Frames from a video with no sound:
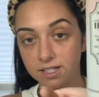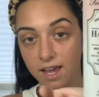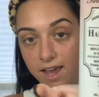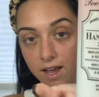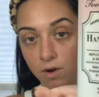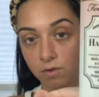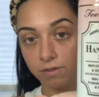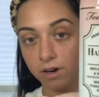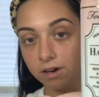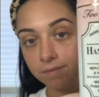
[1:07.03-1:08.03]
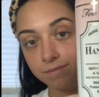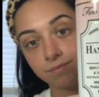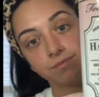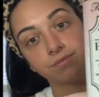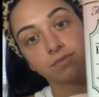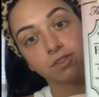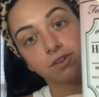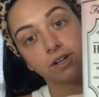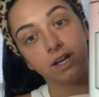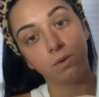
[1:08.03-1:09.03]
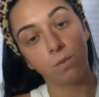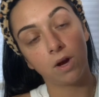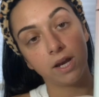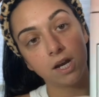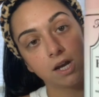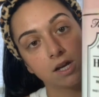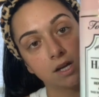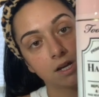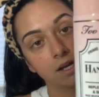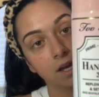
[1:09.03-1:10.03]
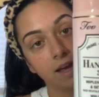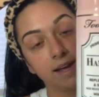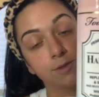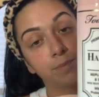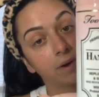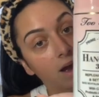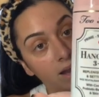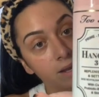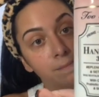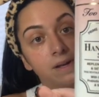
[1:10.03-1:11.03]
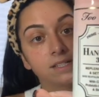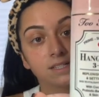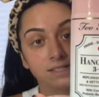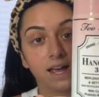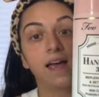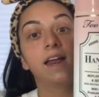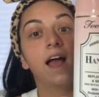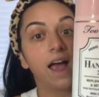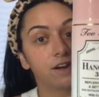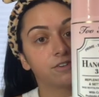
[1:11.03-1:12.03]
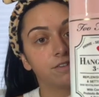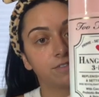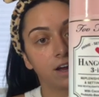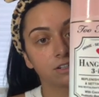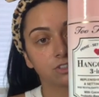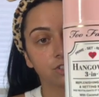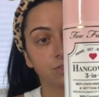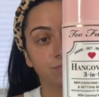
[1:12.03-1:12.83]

Hangover 3-in-1. It's prime, set, and refresh.